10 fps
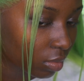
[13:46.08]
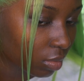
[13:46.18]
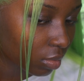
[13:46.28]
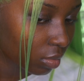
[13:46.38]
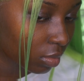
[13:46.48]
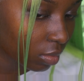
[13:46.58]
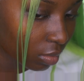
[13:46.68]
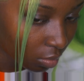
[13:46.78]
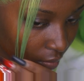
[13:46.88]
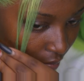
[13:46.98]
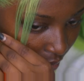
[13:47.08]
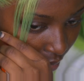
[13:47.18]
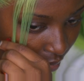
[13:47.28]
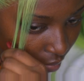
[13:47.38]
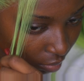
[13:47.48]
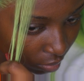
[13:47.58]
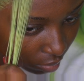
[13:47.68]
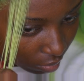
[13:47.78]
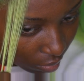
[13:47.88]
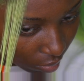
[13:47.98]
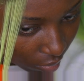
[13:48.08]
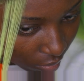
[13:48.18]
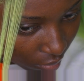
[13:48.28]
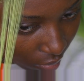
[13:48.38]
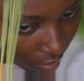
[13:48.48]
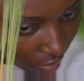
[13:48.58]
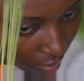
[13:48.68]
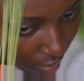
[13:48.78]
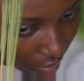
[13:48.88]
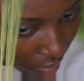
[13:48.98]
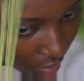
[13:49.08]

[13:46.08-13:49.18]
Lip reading: (silence)